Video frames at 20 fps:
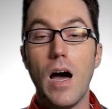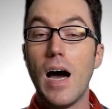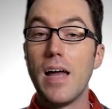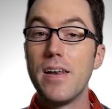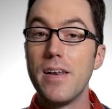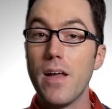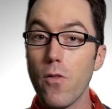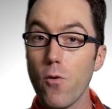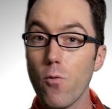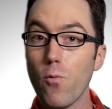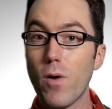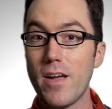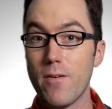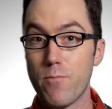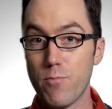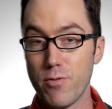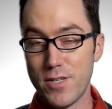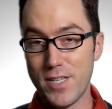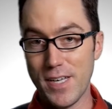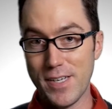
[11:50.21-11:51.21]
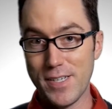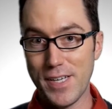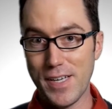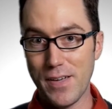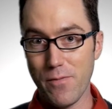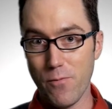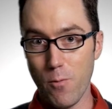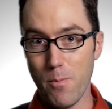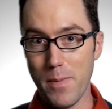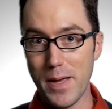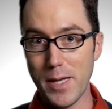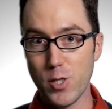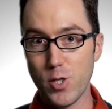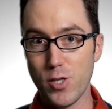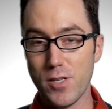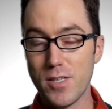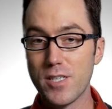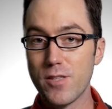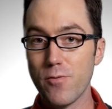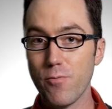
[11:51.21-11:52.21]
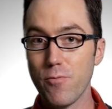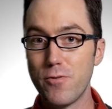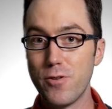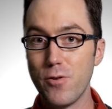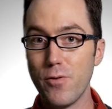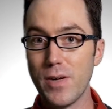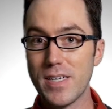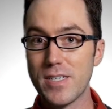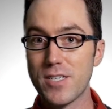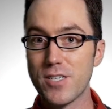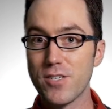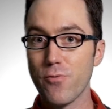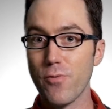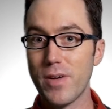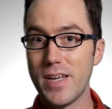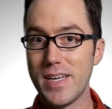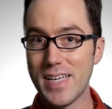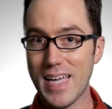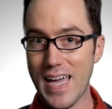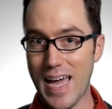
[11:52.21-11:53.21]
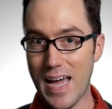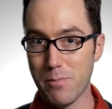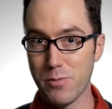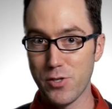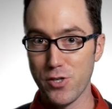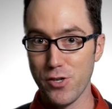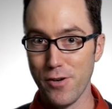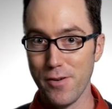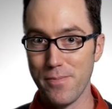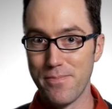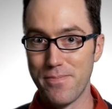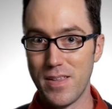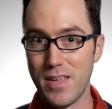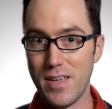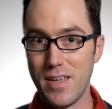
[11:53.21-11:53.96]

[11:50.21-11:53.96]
Another way of presenting information is through doing screen capture.